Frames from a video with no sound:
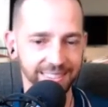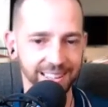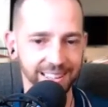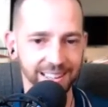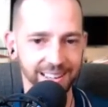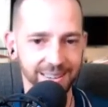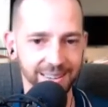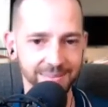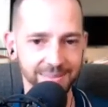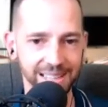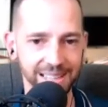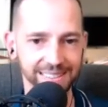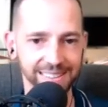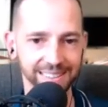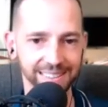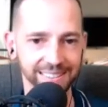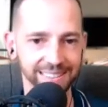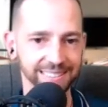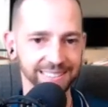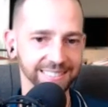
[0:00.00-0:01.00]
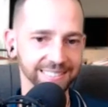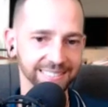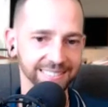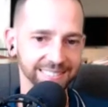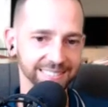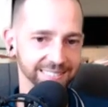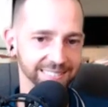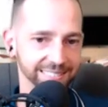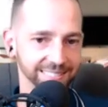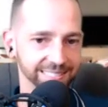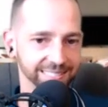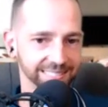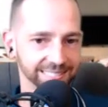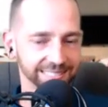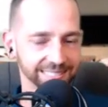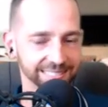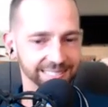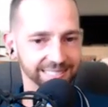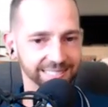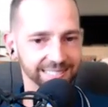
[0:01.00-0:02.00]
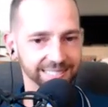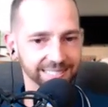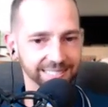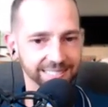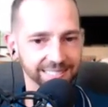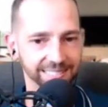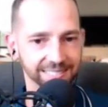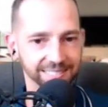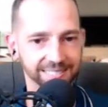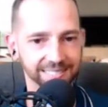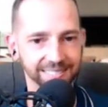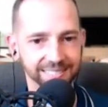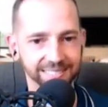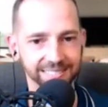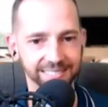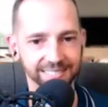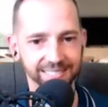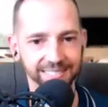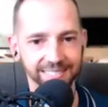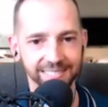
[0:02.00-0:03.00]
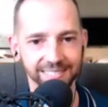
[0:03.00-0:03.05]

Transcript: The person shown says nothing.